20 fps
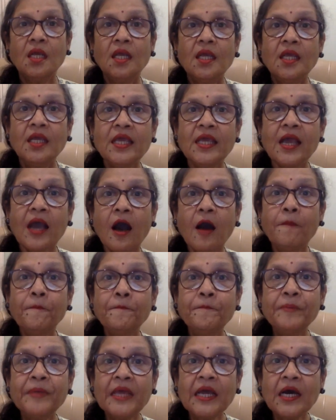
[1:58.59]
he
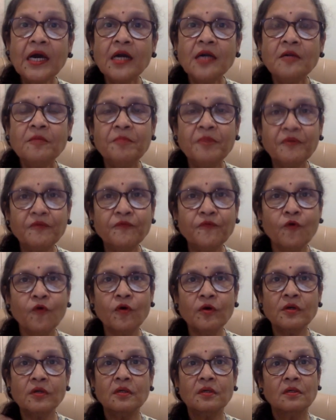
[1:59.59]
appeared
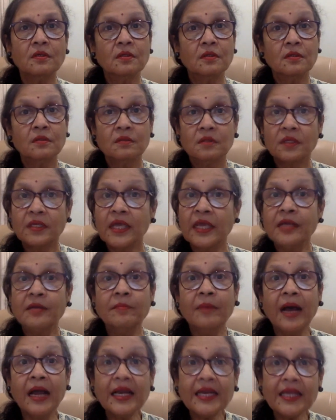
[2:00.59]
before King
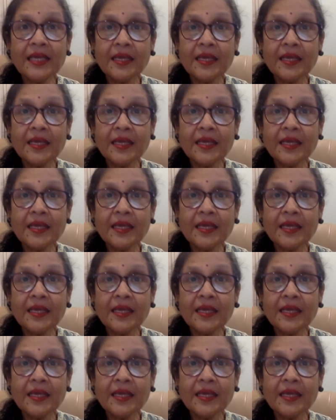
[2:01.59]
Bali.